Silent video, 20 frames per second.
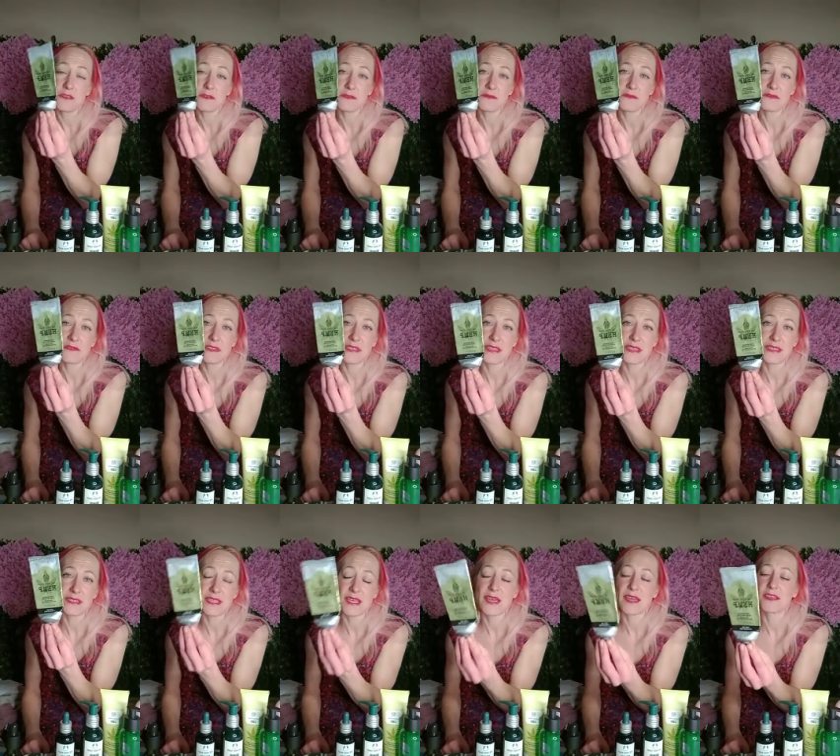use
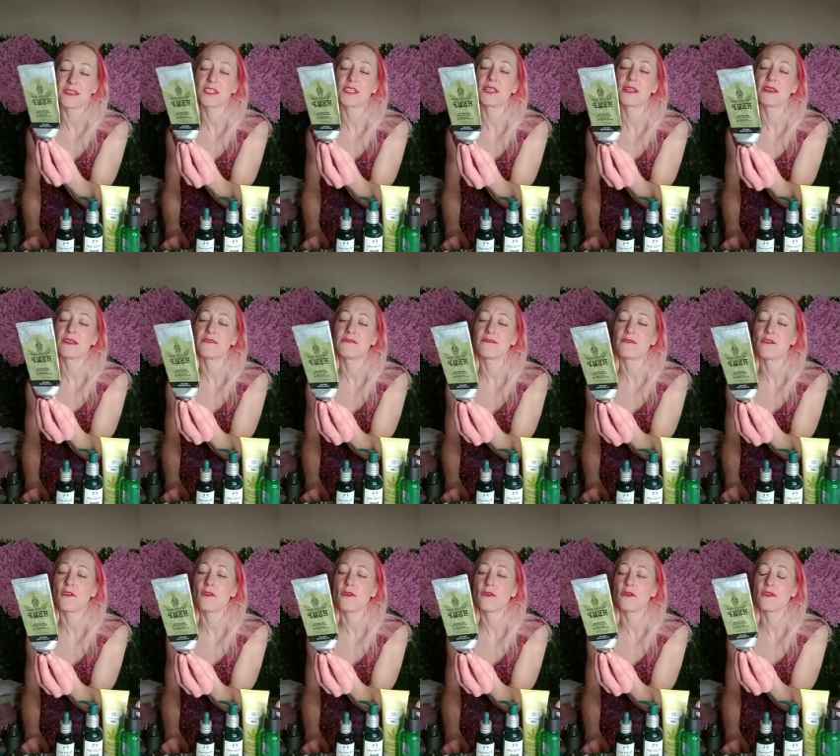this actually
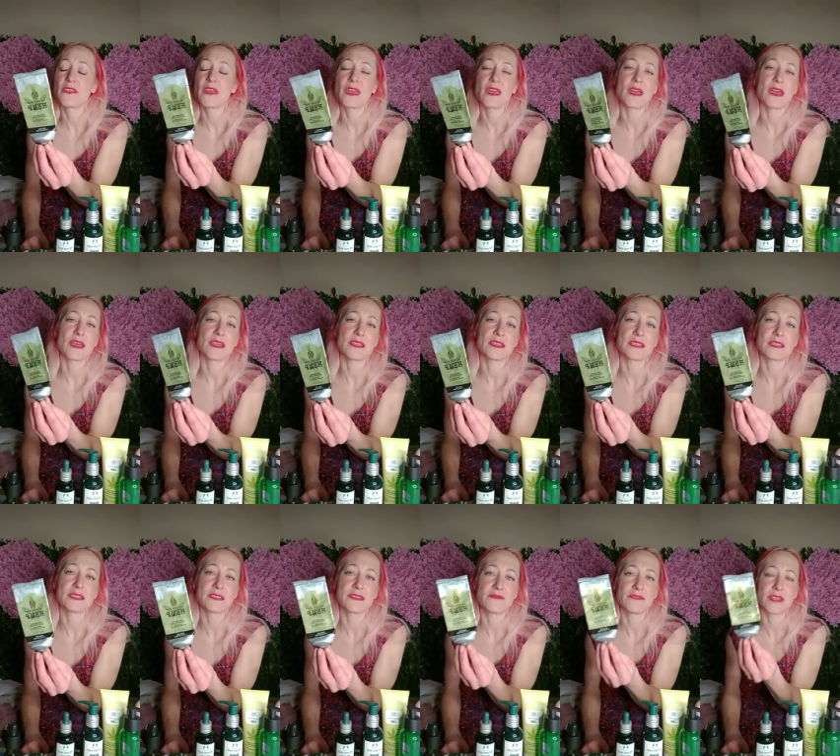for their
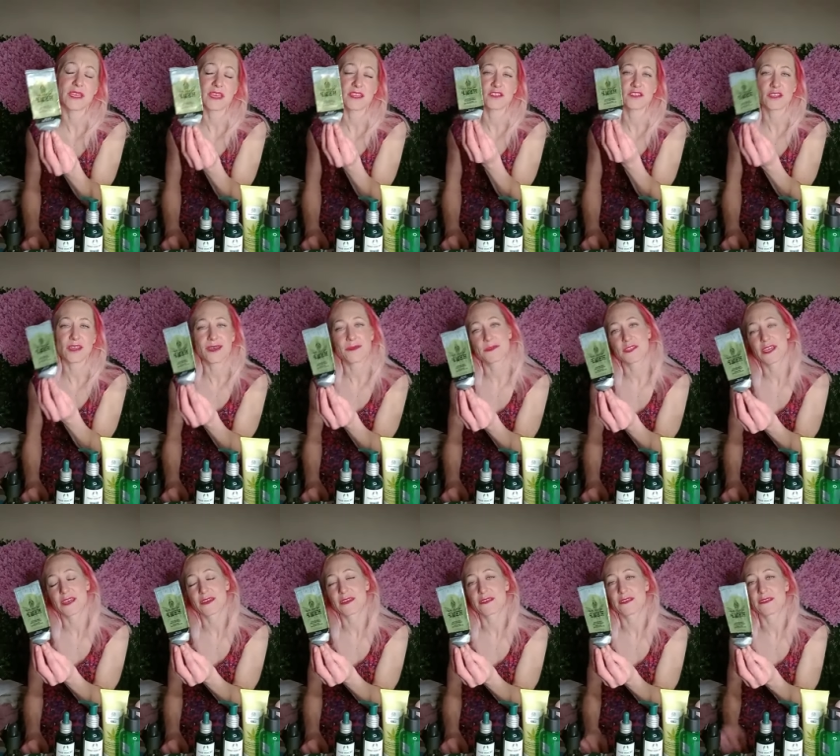hands if they get
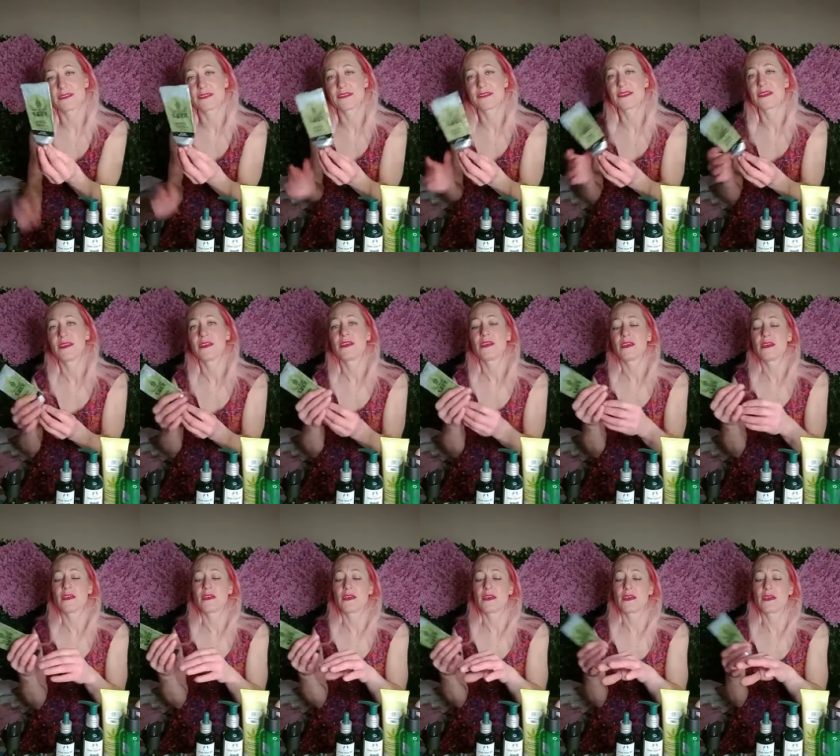chapped hands,
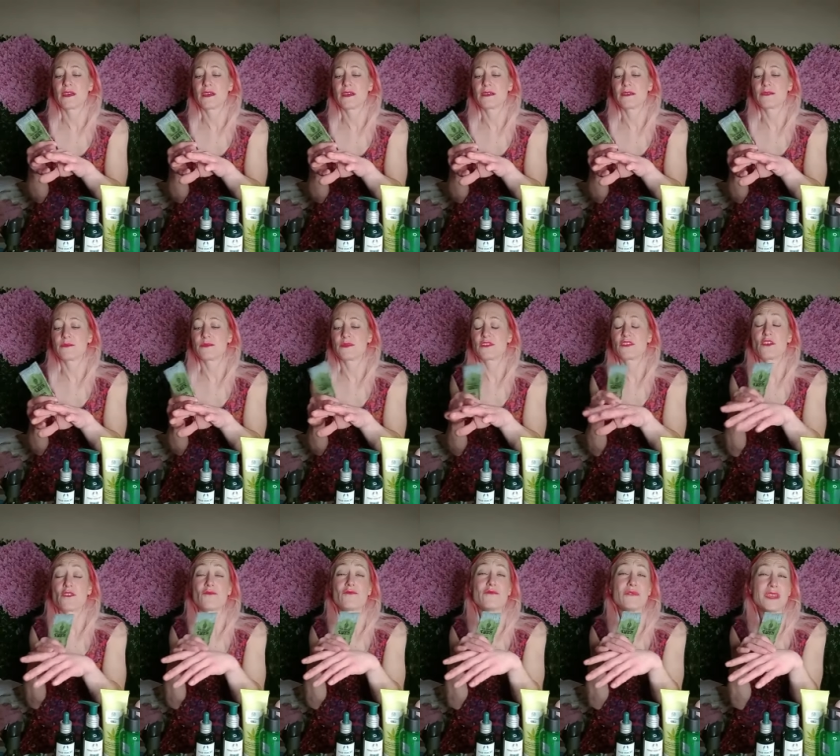
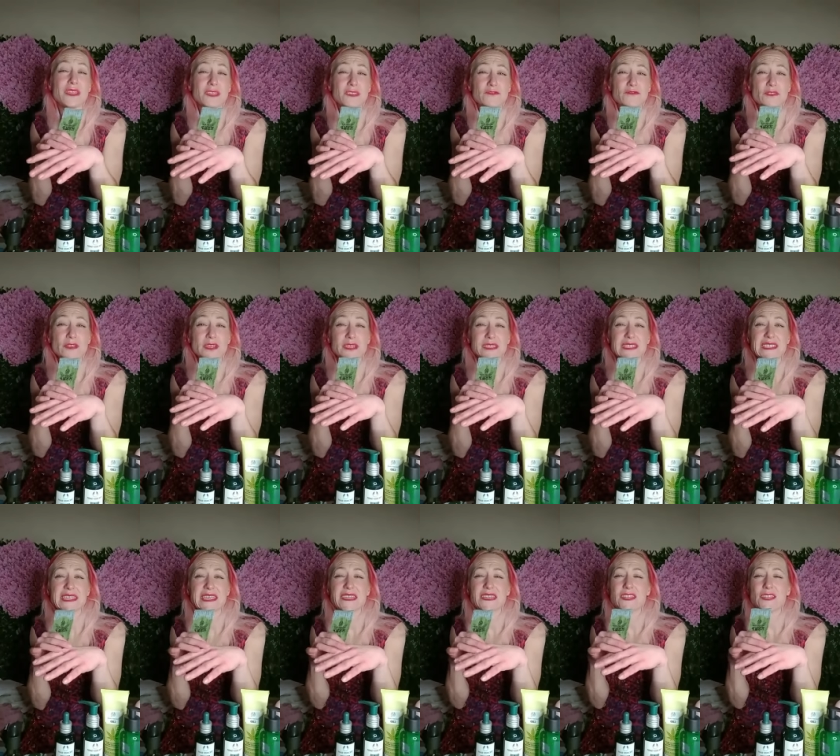sort of really
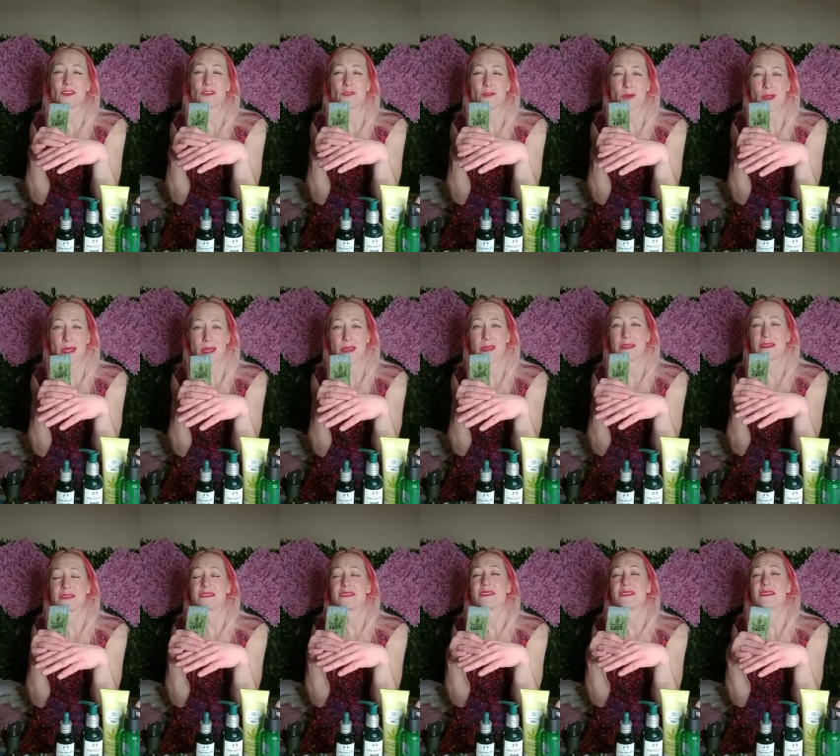dry skin that
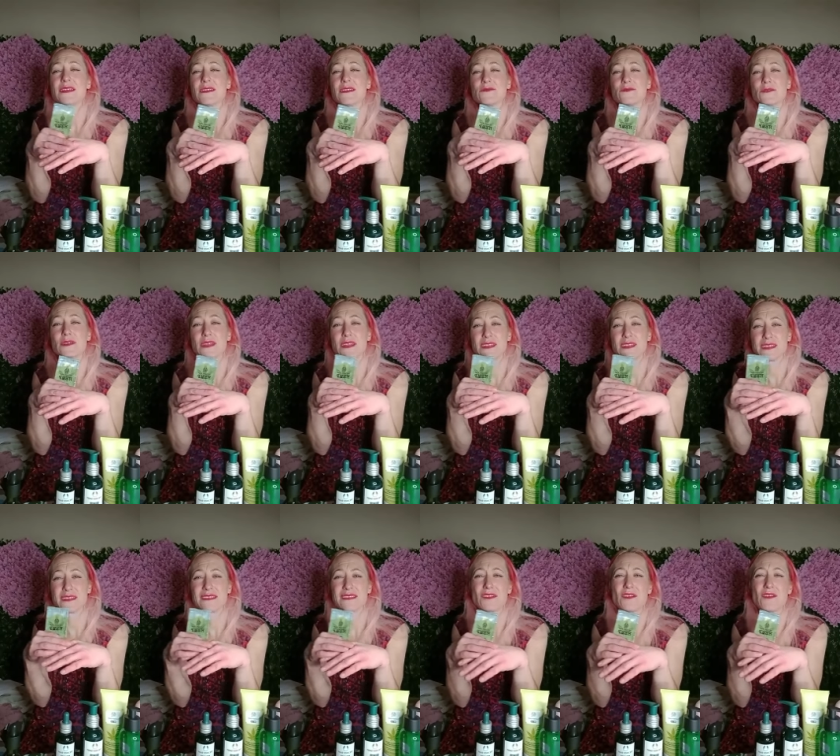cracks and gets
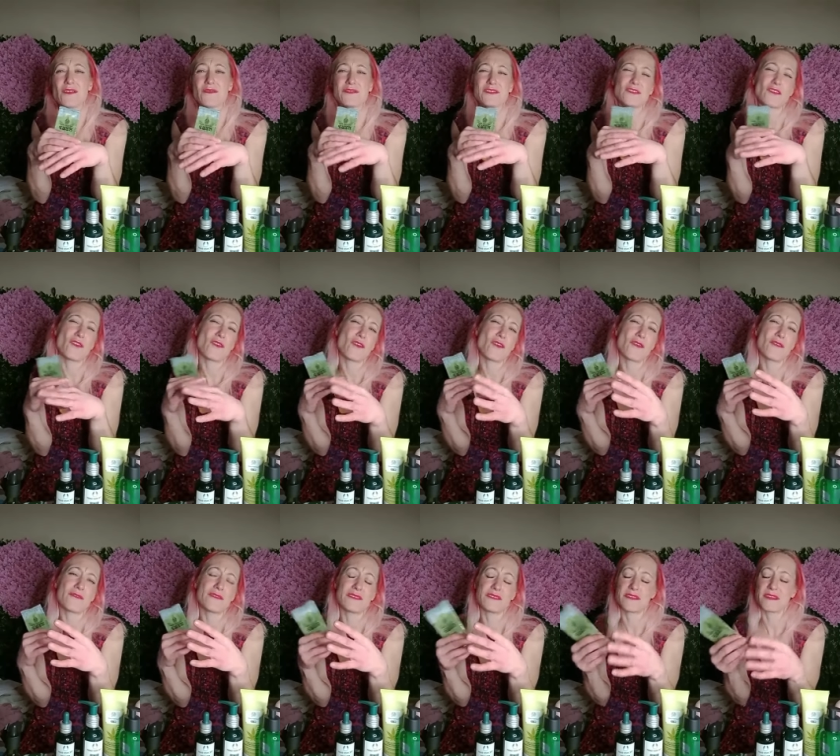really sort of
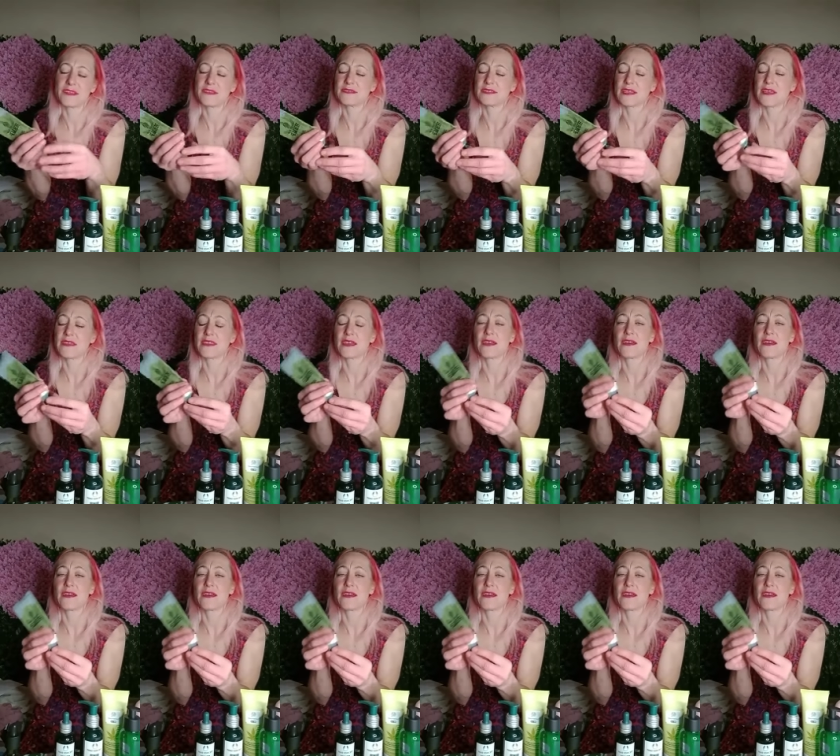sore and things